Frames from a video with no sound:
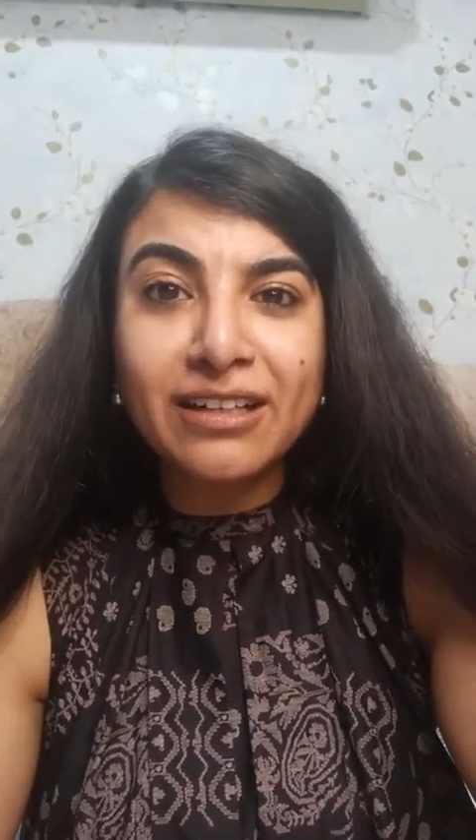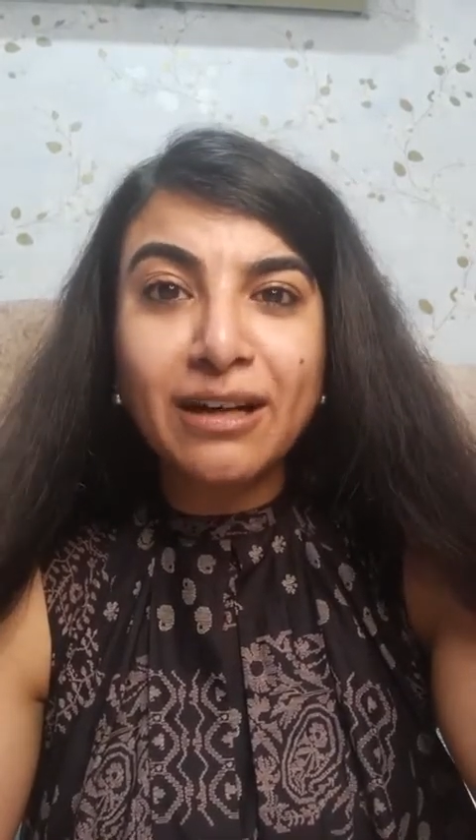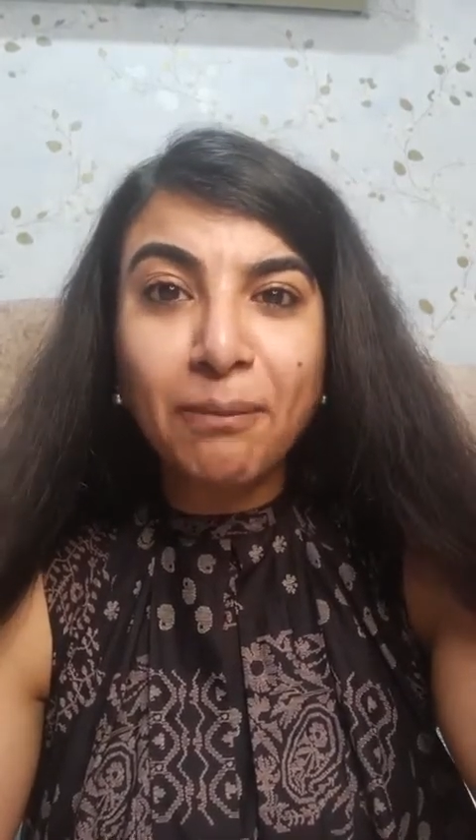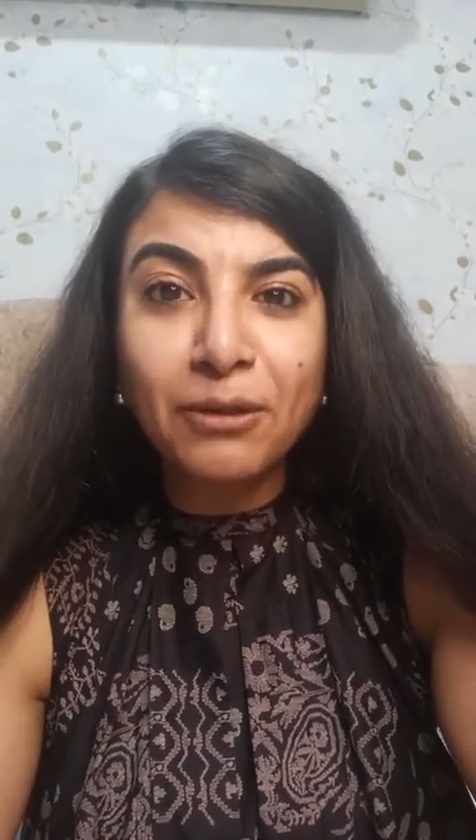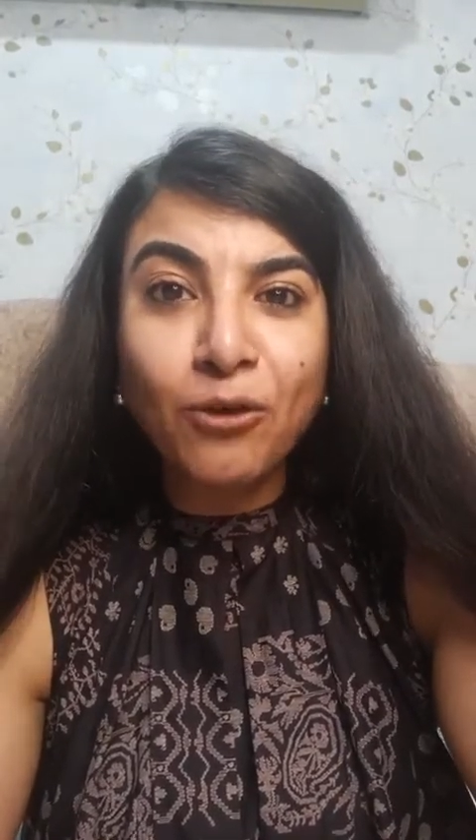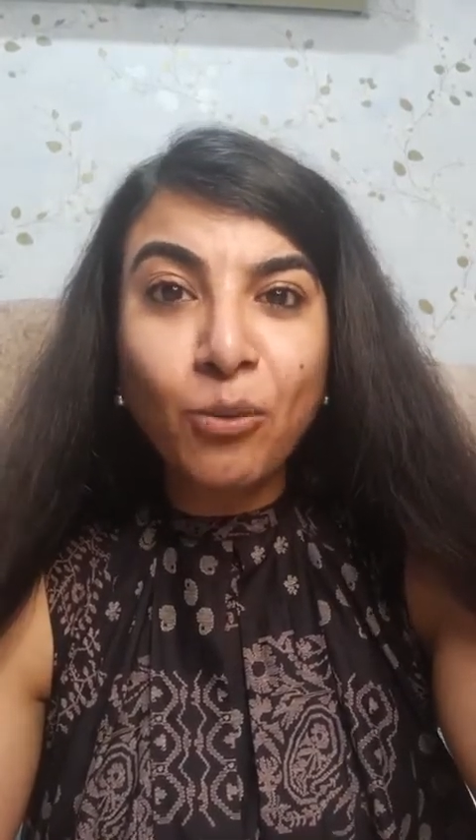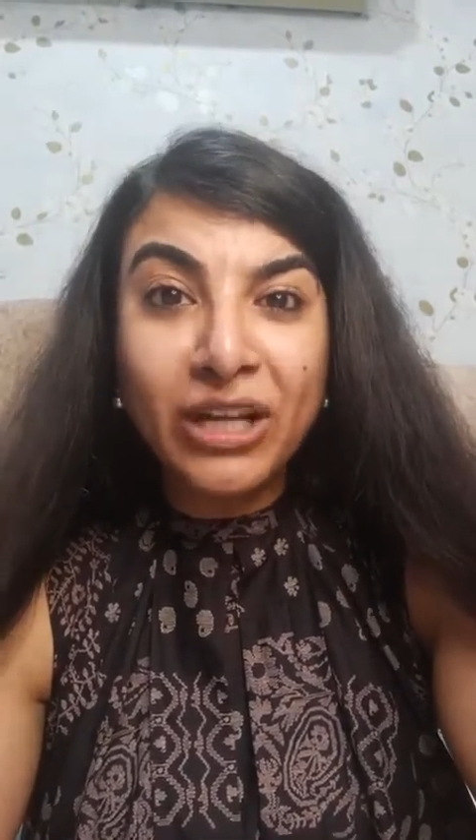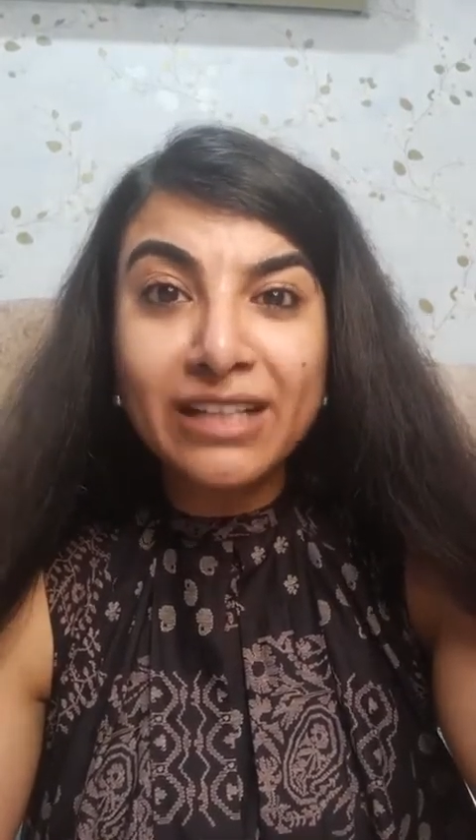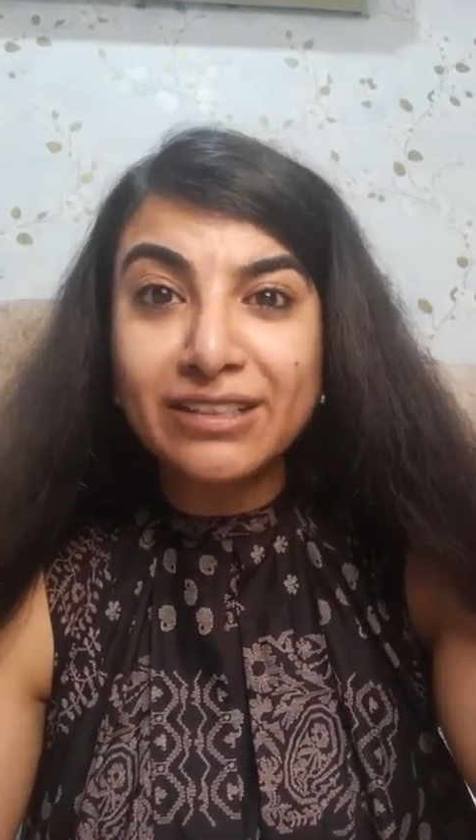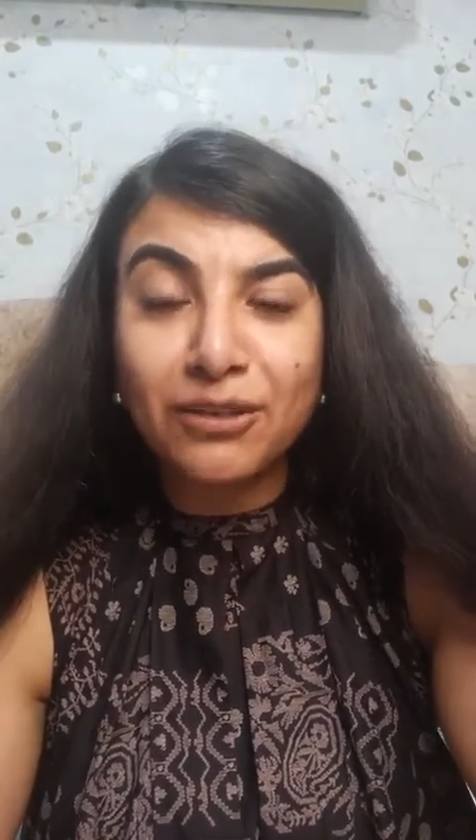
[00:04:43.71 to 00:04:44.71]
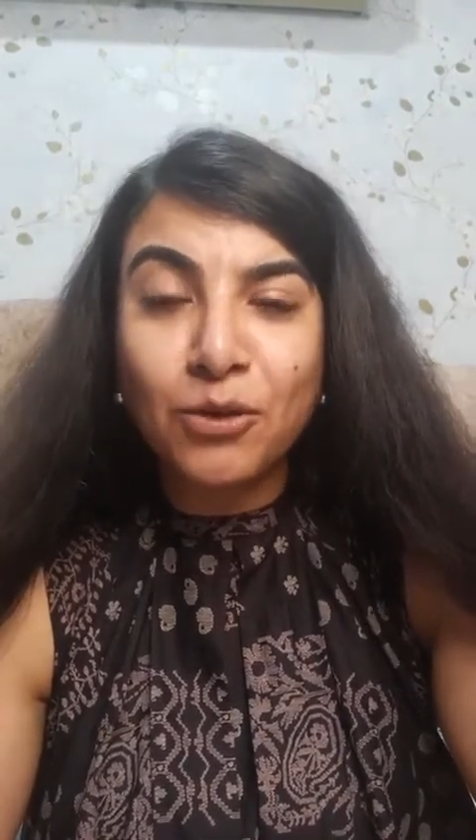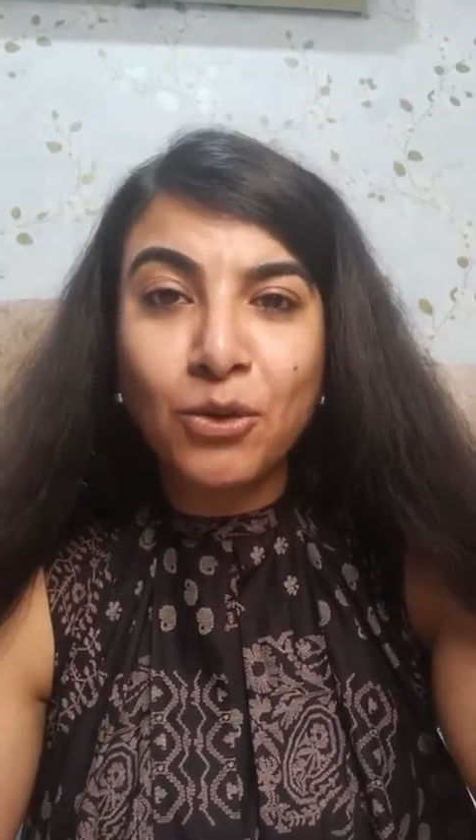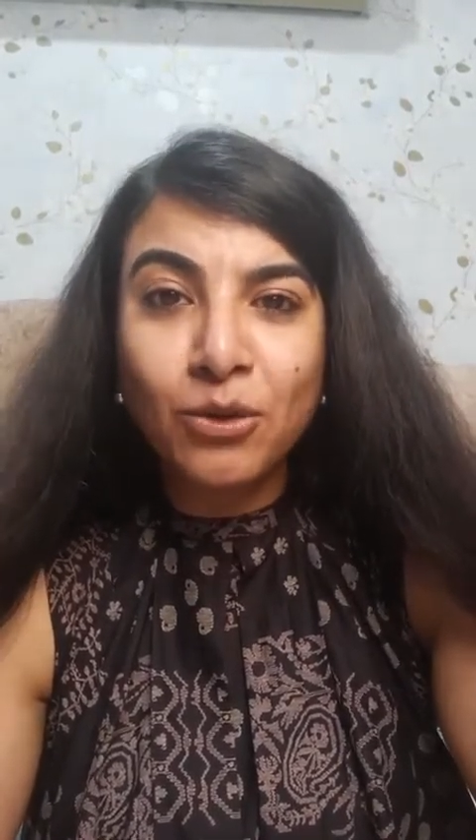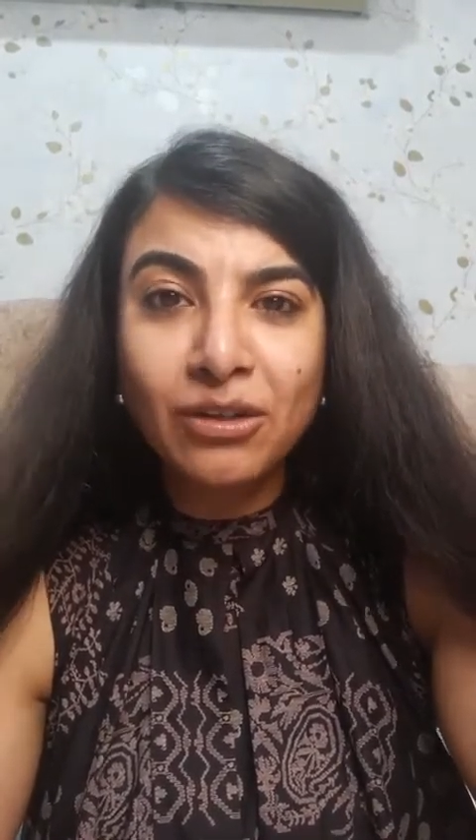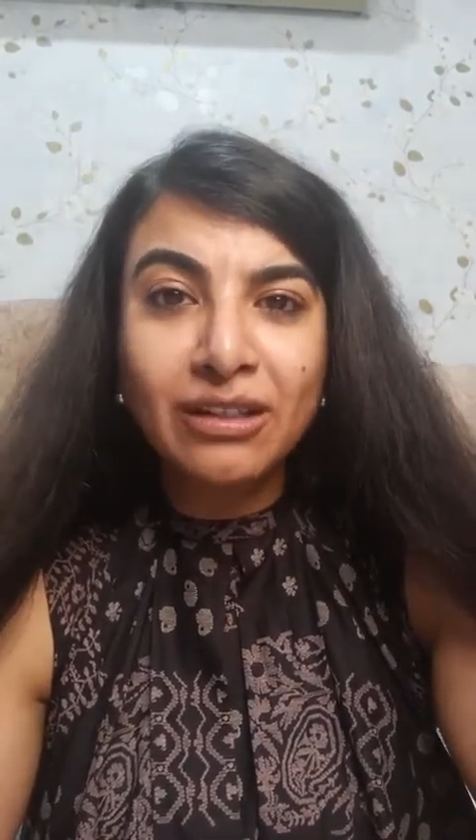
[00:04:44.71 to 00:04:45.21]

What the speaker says: a couple of weeks ago,